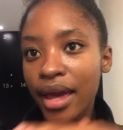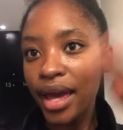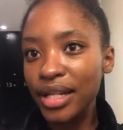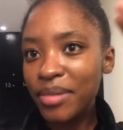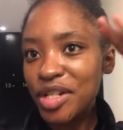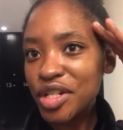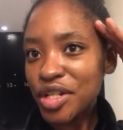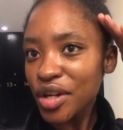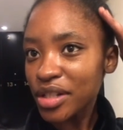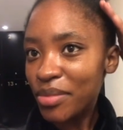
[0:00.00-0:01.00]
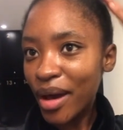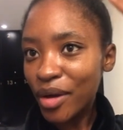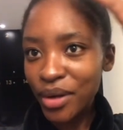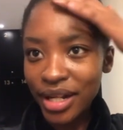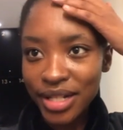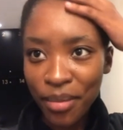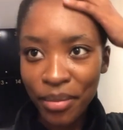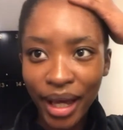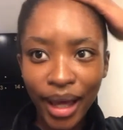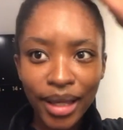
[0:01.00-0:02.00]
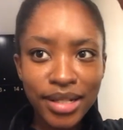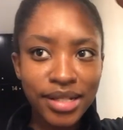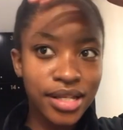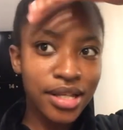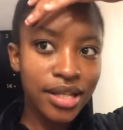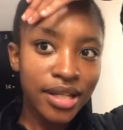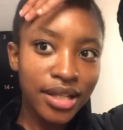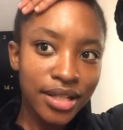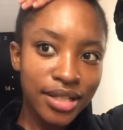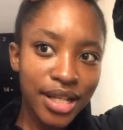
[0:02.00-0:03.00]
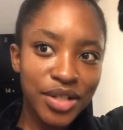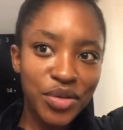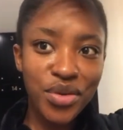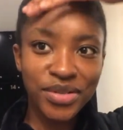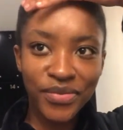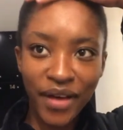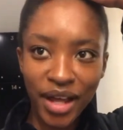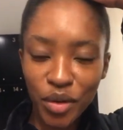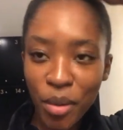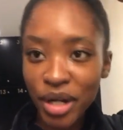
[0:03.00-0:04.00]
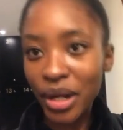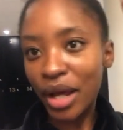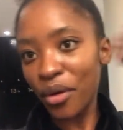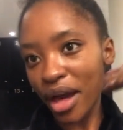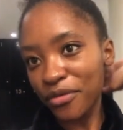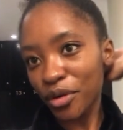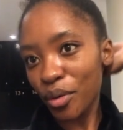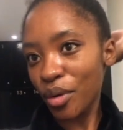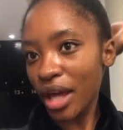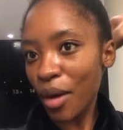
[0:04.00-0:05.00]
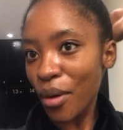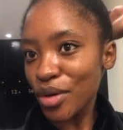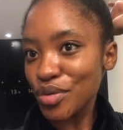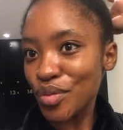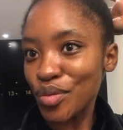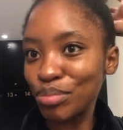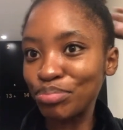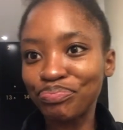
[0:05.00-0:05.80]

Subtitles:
and I'm actually shocked about, you know, as I'm like, hang a Z, since it is fun, kubone like we afro, we are kwazo,